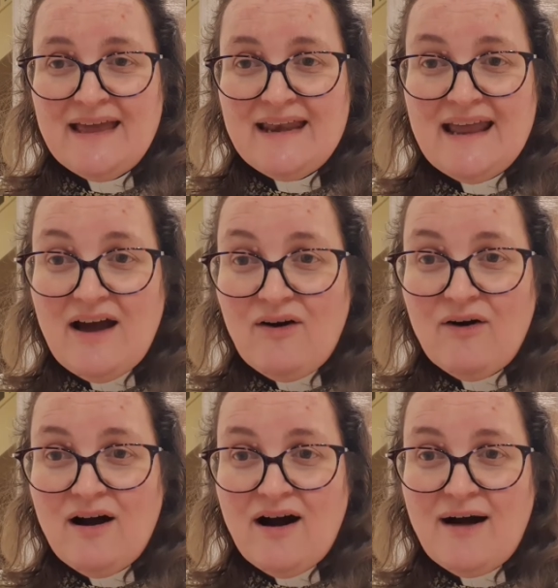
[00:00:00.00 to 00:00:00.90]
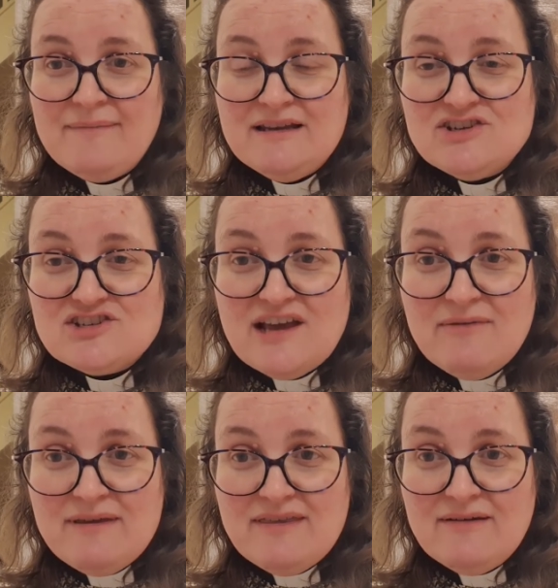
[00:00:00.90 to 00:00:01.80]
Now, I'm going to share
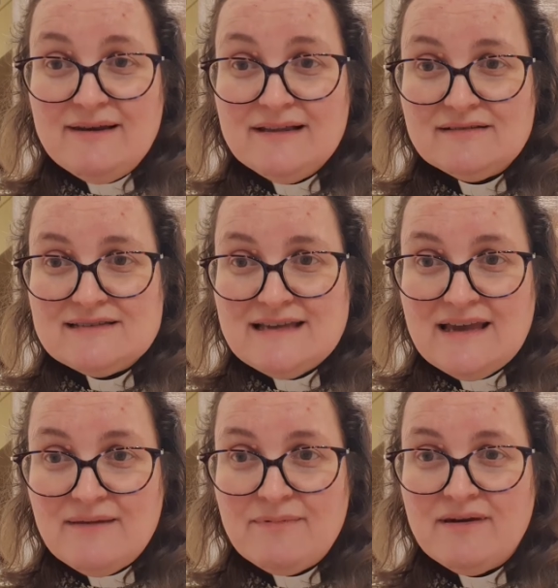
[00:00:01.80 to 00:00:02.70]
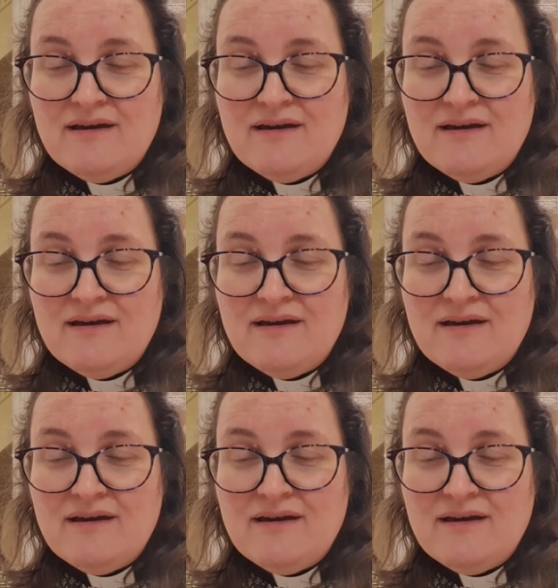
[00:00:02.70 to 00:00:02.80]
with you a little tip